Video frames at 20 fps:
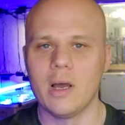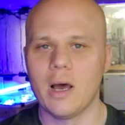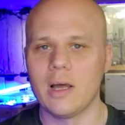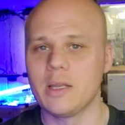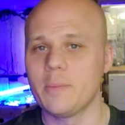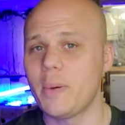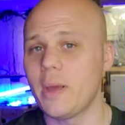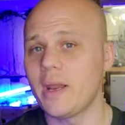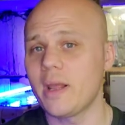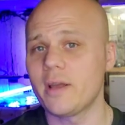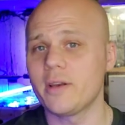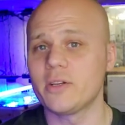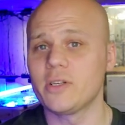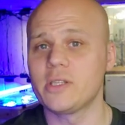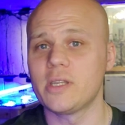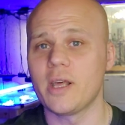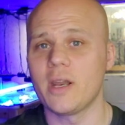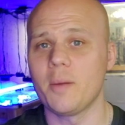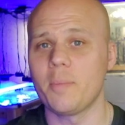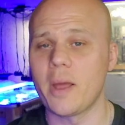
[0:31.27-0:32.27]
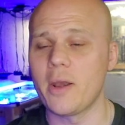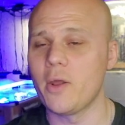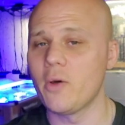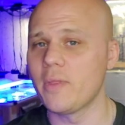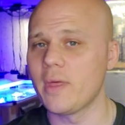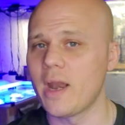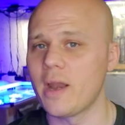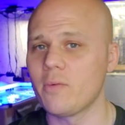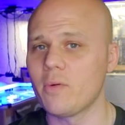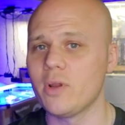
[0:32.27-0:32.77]
Uh, depending on your setup, I know
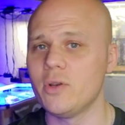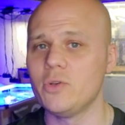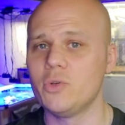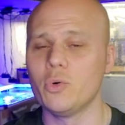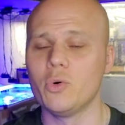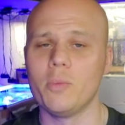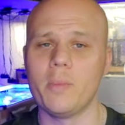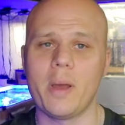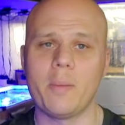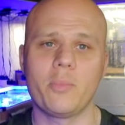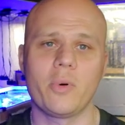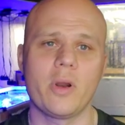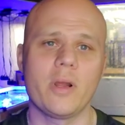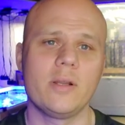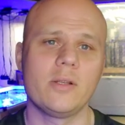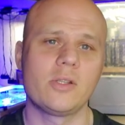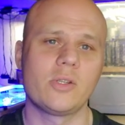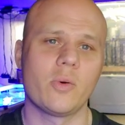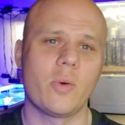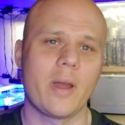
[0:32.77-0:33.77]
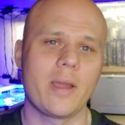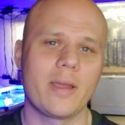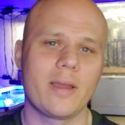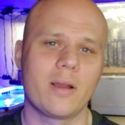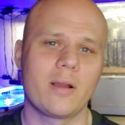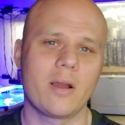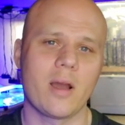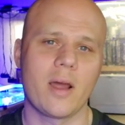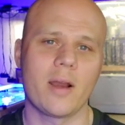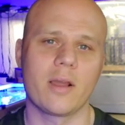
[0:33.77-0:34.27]
that I run dual membranes, so I
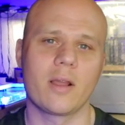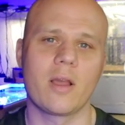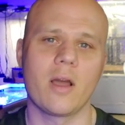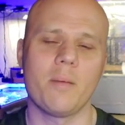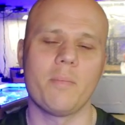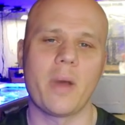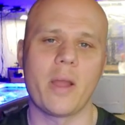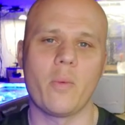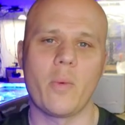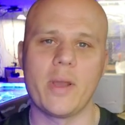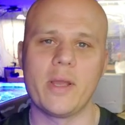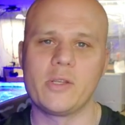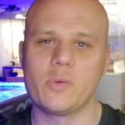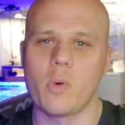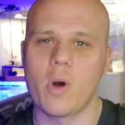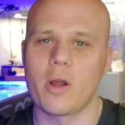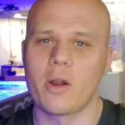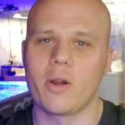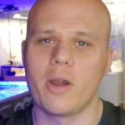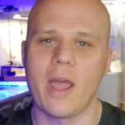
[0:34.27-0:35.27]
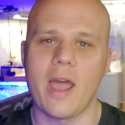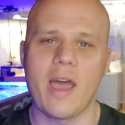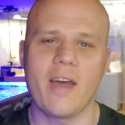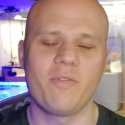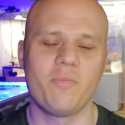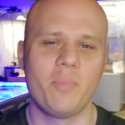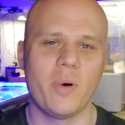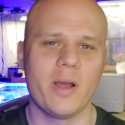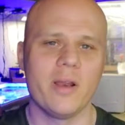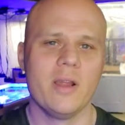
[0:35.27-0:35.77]
kind of cut my wastewater in
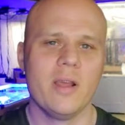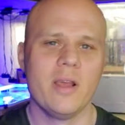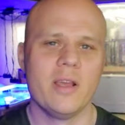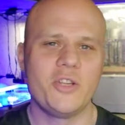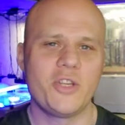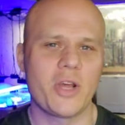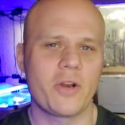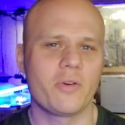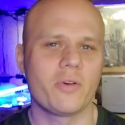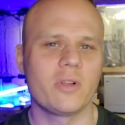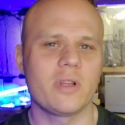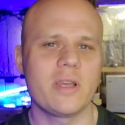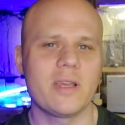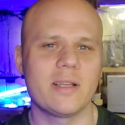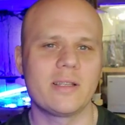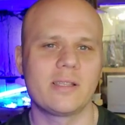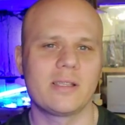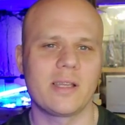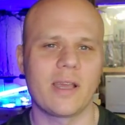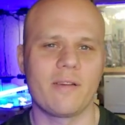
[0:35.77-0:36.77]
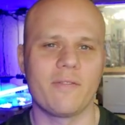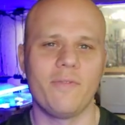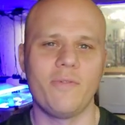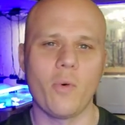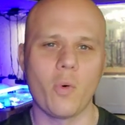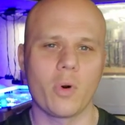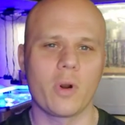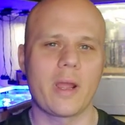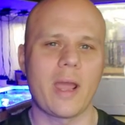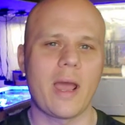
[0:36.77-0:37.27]
half, but generally it's like
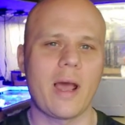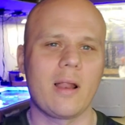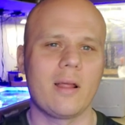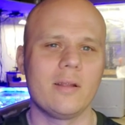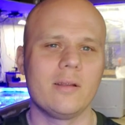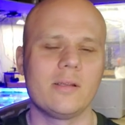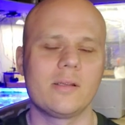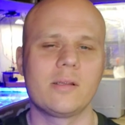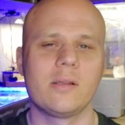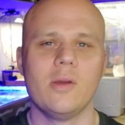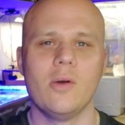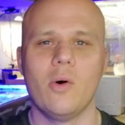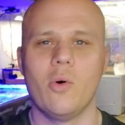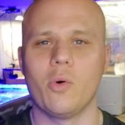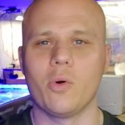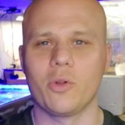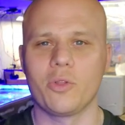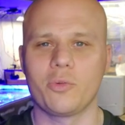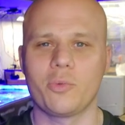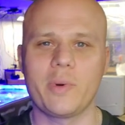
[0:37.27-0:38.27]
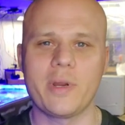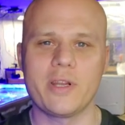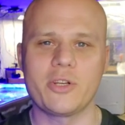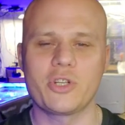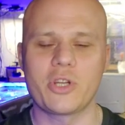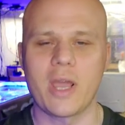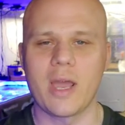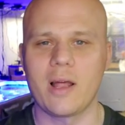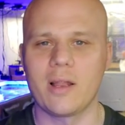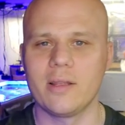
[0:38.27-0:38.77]
four gallons or three-ish
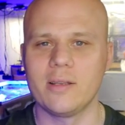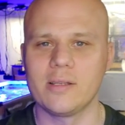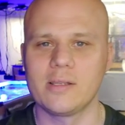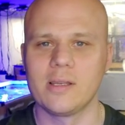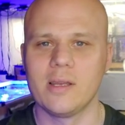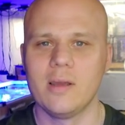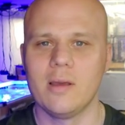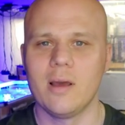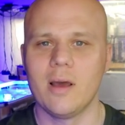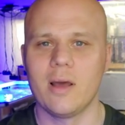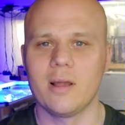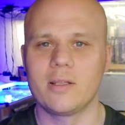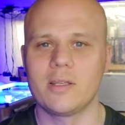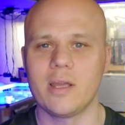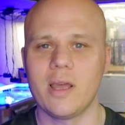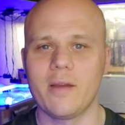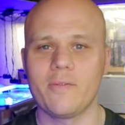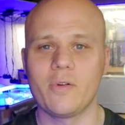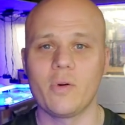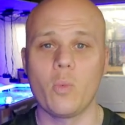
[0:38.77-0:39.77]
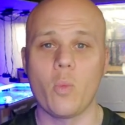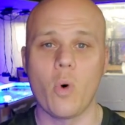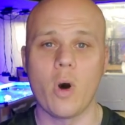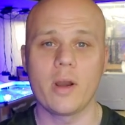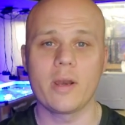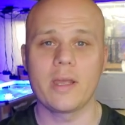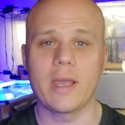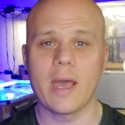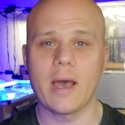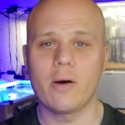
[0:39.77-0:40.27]
gallons uh, to every
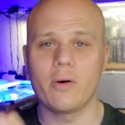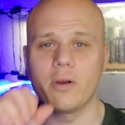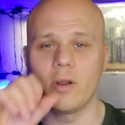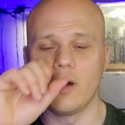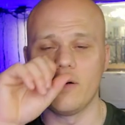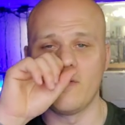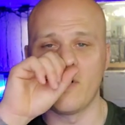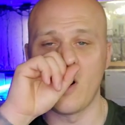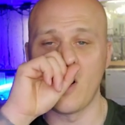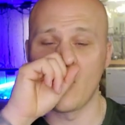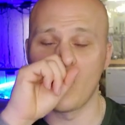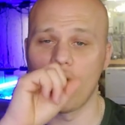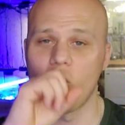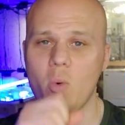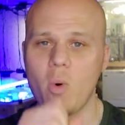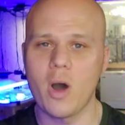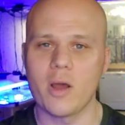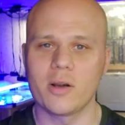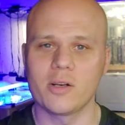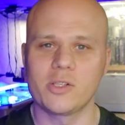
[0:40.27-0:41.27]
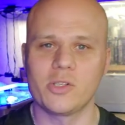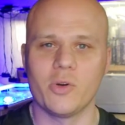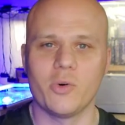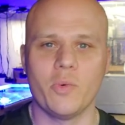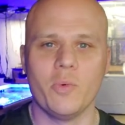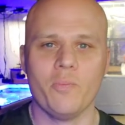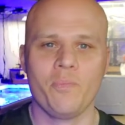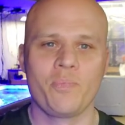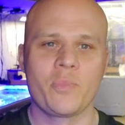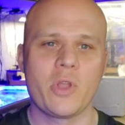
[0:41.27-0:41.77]
one gallon of RO water.
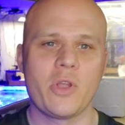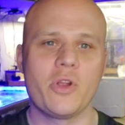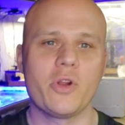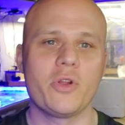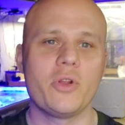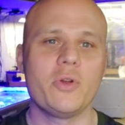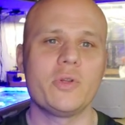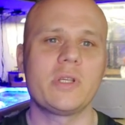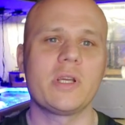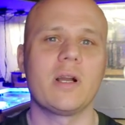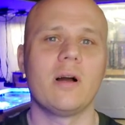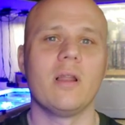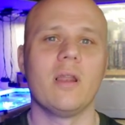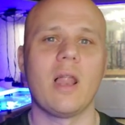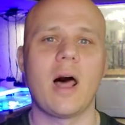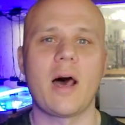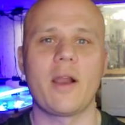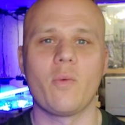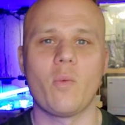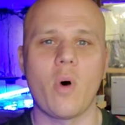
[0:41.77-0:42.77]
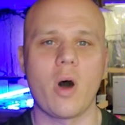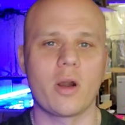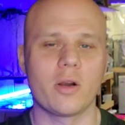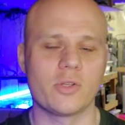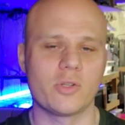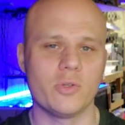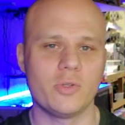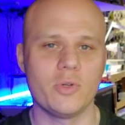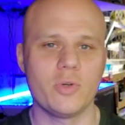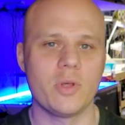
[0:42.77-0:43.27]
So you're using a lot of water.
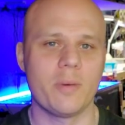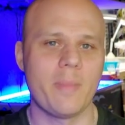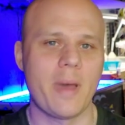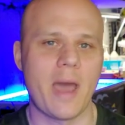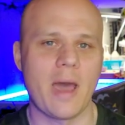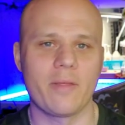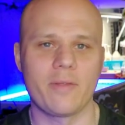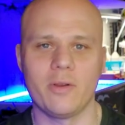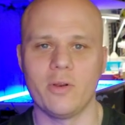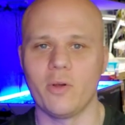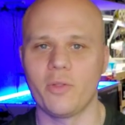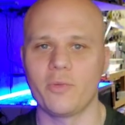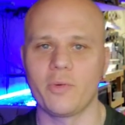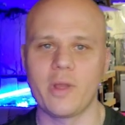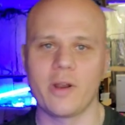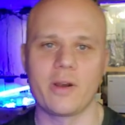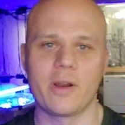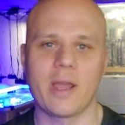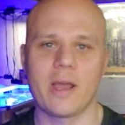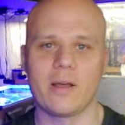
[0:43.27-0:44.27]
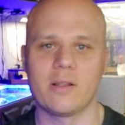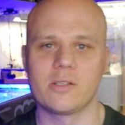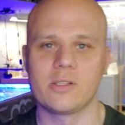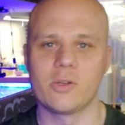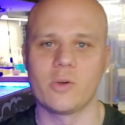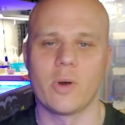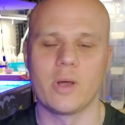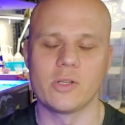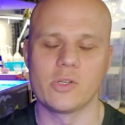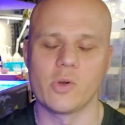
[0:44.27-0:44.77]
So do the math, you know, 300 gallons,
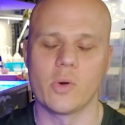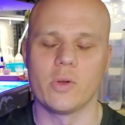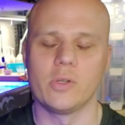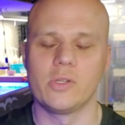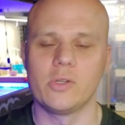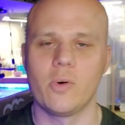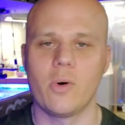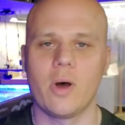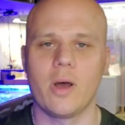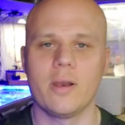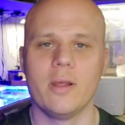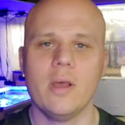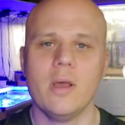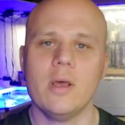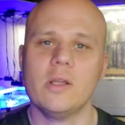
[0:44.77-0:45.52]
so on, so on, so on.